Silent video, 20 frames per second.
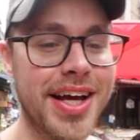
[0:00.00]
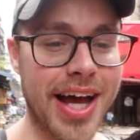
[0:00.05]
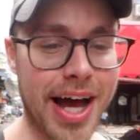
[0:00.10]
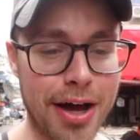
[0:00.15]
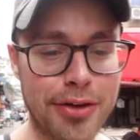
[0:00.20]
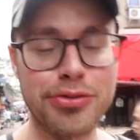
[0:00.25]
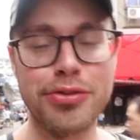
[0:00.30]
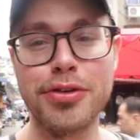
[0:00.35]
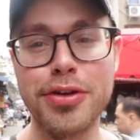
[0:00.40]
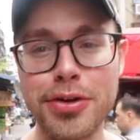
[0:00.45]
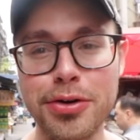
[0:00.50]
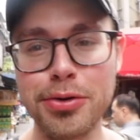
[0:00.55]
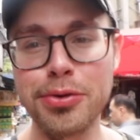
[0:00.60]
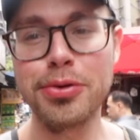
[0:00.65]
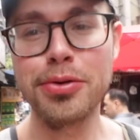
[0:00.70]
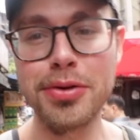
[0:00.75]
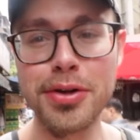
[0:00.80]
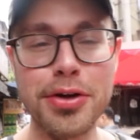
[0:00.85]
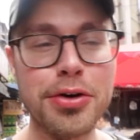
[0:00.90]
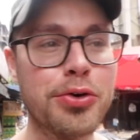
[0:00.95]
I was a
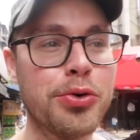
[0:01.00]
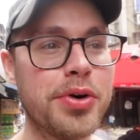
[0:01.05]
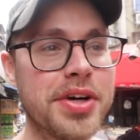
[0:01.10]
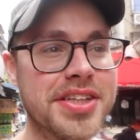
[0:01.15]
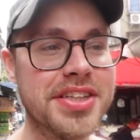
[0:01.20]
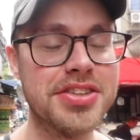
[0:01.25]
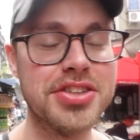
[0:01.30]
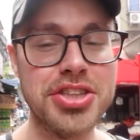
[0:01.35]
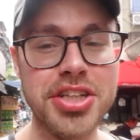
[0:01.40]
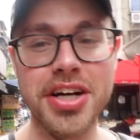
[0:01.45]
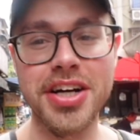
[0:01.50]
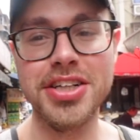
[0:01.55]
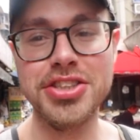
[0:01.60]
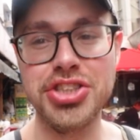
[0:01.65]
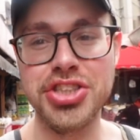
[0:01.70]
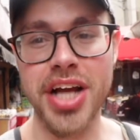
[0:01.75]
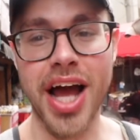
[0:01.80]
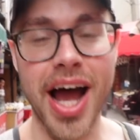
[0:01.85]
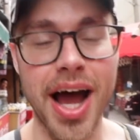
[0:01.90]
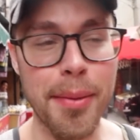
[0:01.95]
little quick to
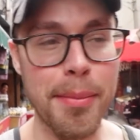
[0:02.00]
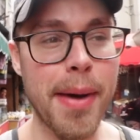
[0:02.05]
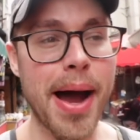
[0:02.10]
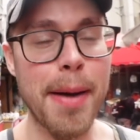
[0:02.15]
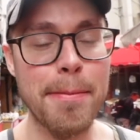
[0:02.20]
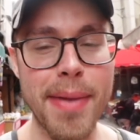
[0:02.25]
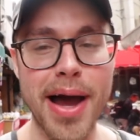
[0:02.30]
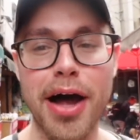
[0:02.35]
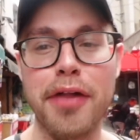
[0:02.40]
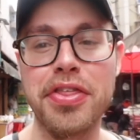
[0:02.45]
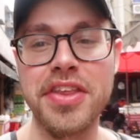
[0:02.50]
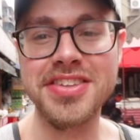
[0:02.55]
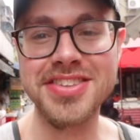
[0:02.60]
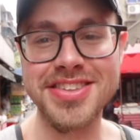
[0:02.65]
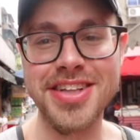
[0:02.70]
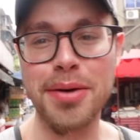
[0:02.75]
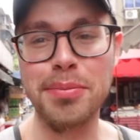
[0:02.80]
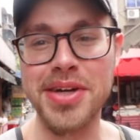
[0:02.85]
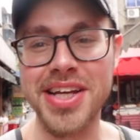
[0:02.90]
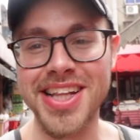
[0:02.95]
judge. My mouth is
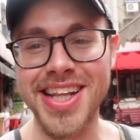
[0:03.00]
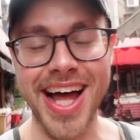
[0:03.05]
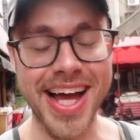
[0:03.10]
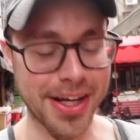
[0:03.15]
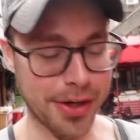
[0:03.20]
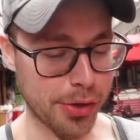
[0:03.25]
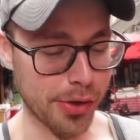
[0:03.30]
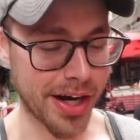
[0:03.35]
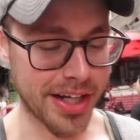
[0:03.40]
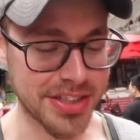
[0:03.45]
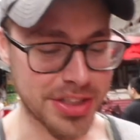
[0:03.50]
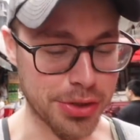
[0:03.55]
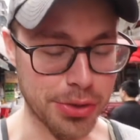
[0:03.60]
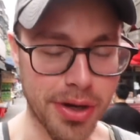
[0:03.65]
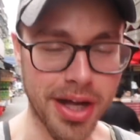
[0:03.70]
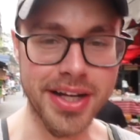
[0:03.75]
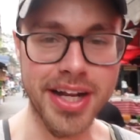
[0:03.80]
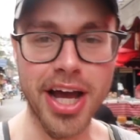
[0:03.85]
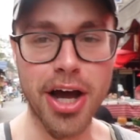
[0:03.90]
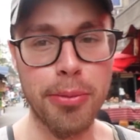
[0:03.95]
numbing like crazy
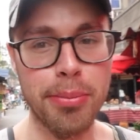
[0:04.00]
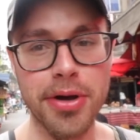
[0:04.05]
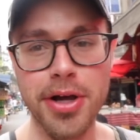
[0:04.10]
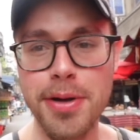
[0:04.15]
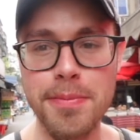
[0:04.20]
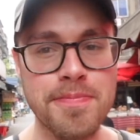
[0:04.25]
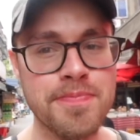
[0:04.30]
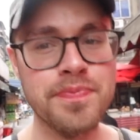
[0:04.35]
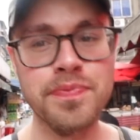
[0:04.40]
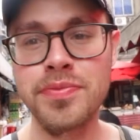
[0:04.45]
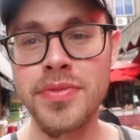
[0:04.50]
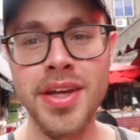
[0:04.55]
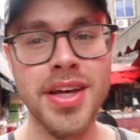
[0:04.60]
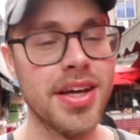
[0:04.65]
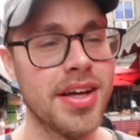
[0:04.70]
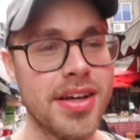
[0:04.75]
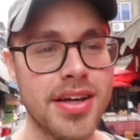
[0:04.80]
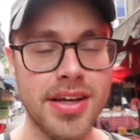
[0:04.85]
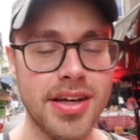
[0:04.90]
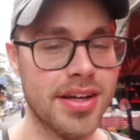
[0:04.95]
right now, but
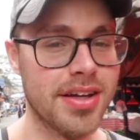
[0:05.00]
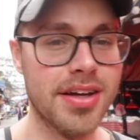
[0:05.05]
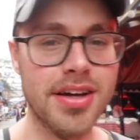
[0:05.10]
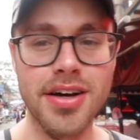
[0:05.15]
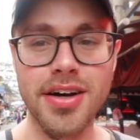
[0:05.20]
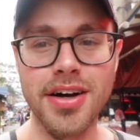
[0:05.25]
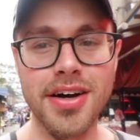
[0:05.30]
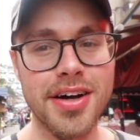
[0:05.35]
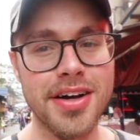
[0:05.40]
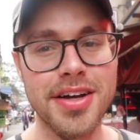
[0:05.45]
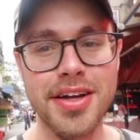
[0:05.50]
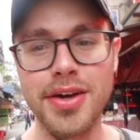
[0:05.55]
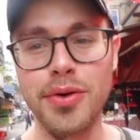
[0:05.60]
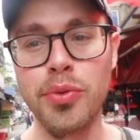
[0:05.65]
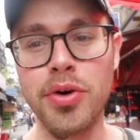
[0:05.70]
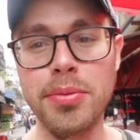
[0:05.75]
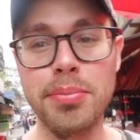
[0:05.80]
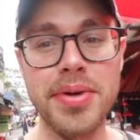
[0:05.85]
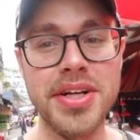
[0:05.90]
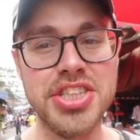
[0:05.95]

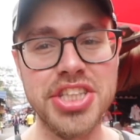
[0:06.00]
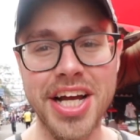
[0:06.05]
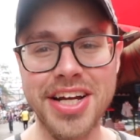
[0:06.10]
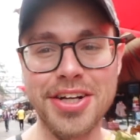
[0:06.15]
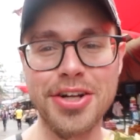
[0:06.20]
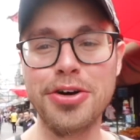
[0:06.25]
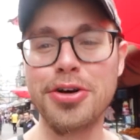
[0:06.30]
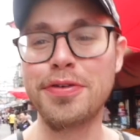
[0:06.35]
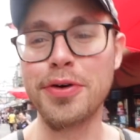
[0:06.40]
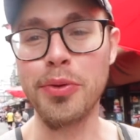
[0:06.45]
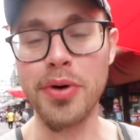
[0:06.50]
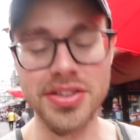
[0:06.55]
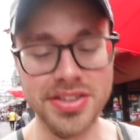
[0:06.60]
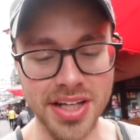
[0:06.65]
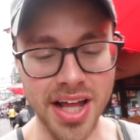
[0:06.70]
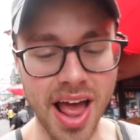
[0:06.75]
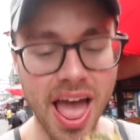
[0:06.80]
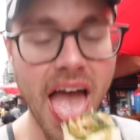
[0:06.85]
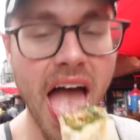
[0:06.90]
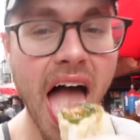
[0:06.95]
wouldn't be Chengdu if it wasn't.